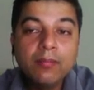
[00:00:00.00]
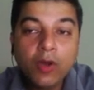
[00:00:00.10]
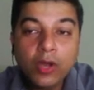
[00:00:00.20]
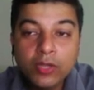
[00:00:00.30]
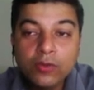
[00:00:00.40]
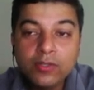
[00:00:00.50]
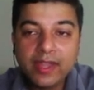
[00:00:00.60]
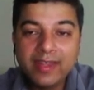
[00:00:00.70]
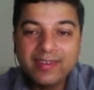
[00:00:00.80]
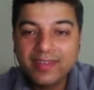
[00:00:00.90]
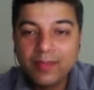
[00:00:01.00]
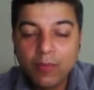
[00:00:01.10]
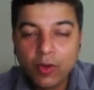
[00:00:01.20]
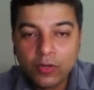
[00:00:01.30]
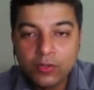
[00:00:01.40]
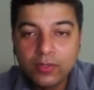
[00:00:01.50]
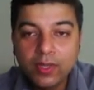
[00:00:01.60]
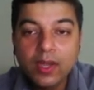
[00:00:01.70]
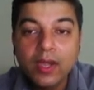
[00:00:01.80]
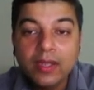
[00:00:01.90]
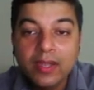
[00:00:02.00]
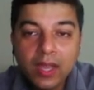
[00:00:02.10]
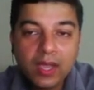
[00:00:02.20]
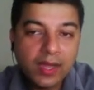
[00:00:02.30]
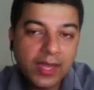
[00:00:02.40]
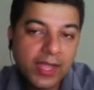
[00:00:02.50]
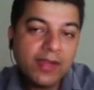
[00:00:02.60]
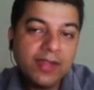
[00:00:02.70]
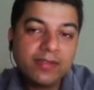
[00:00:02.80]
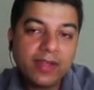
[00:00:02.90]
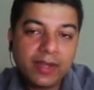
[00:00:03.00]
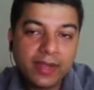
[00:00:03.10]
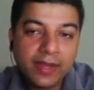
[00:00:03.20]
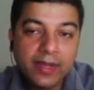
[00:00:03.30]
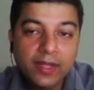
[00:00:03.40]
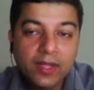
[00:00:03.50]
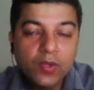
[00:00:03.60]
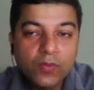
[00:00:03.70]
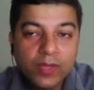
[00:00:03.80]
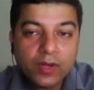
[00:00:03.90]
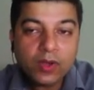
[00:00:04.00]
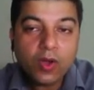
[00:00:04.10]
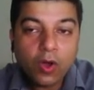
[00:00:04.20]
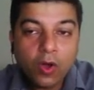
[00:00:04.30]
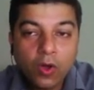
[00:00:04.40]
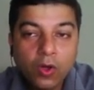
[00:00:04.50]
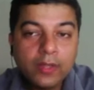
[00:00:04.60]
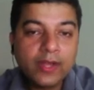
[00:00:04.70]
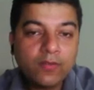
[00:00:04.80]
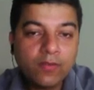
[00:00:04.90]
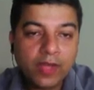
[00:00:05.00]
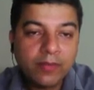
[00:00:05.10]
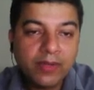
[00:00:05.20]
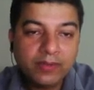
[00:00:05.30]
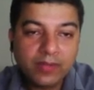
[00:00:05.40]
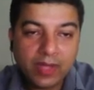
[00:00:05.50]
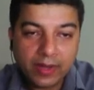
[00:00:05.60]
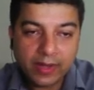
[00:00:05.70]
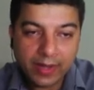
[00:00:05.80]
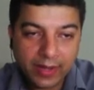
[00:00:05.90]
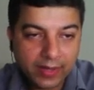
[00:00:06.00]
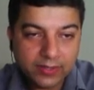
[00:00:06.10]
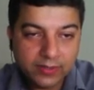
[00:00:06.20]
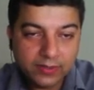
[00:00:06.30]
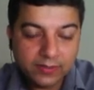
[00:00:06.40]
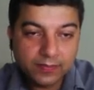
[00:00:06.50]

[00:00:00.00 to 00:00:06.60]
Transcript: modules and submodules till a level is attained where all the requirements are addressed.